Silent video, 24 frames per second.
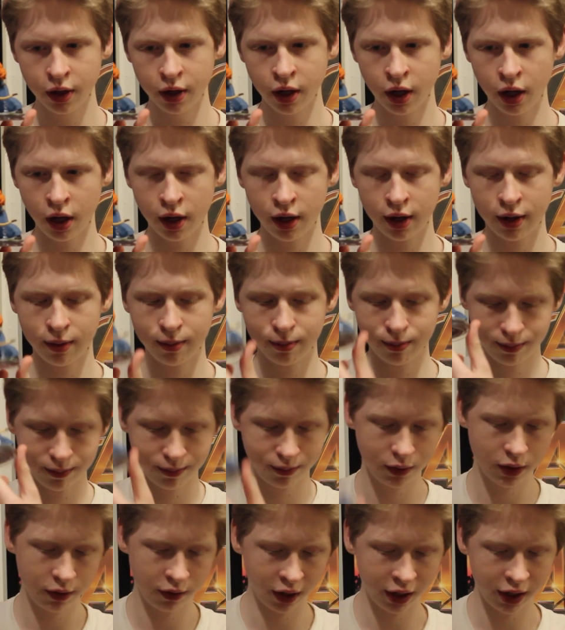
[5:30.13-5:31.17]

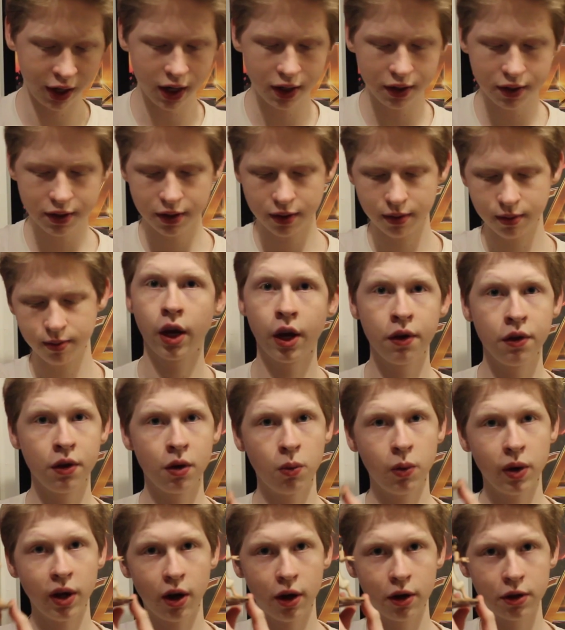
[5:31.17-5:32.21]
It's very nice. And then
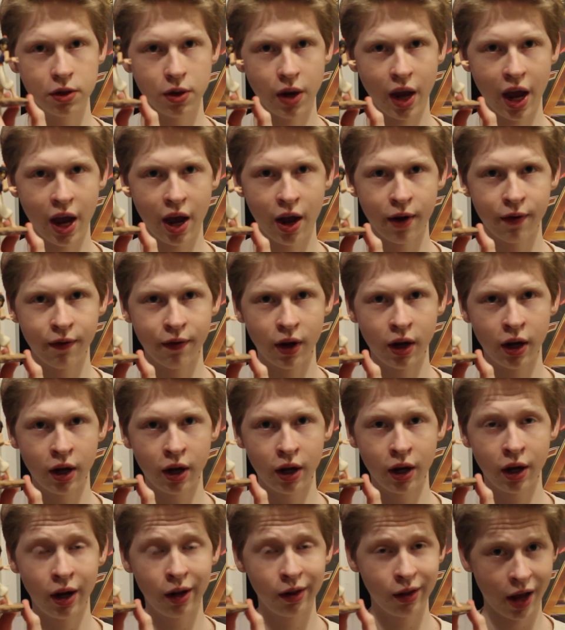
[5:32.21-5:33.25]
we also have
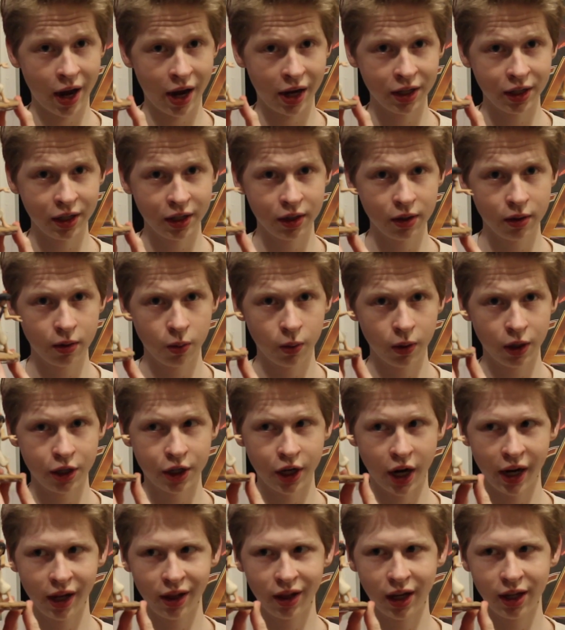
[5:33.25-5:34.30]
Aladdin, which
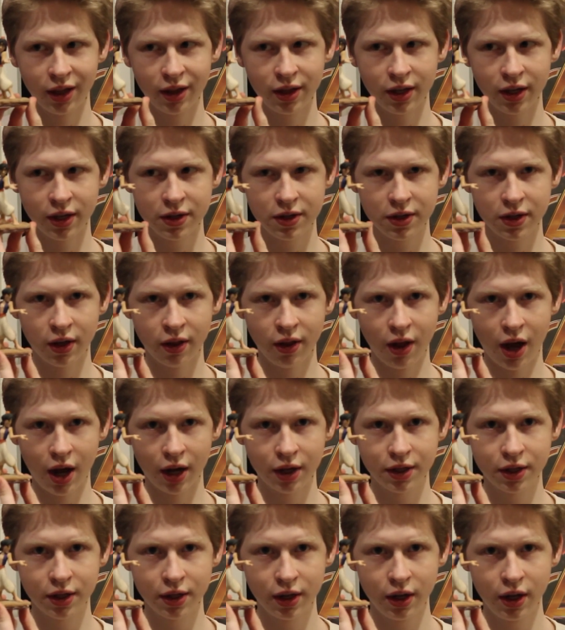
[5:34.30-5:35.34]
I like this a
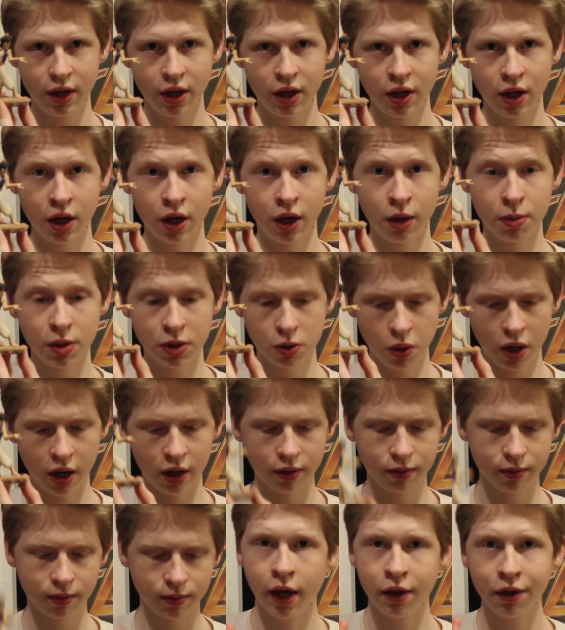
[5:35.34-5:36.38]
lot as
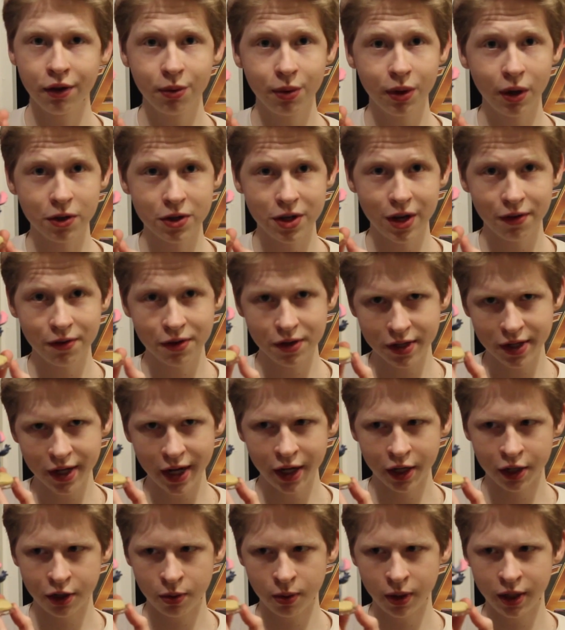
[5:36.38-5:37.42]
well. And then we also have
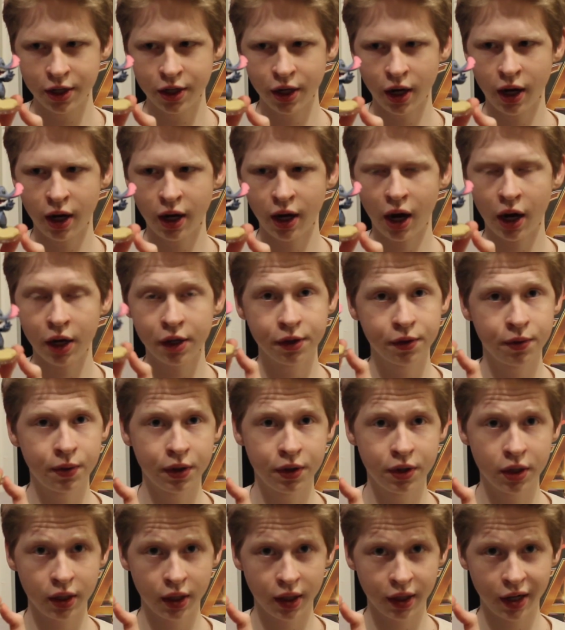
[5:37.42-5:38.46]
Stitch, which I just
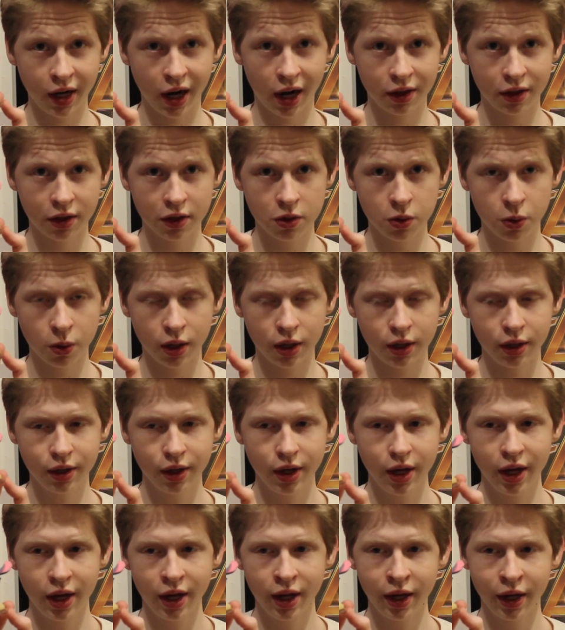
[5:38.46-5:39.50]
recently got this one,
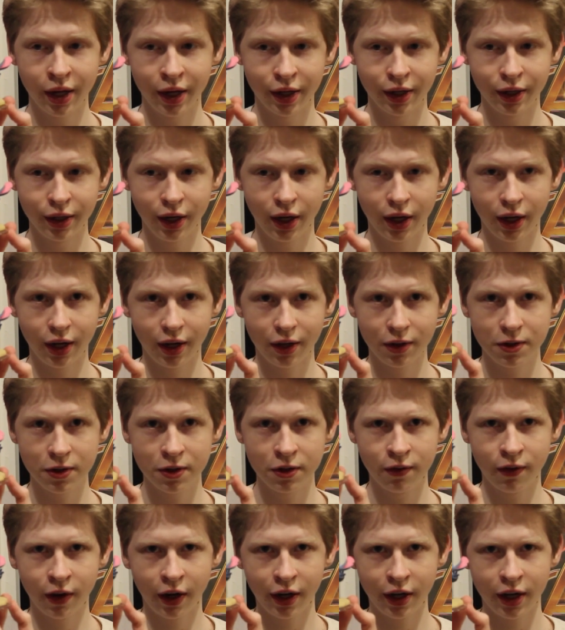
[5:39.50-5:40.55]
and this
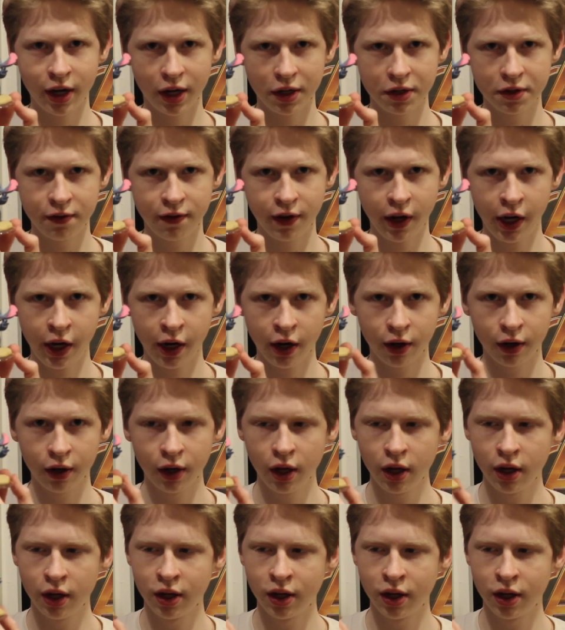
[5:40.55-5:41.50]
is a very nice figure.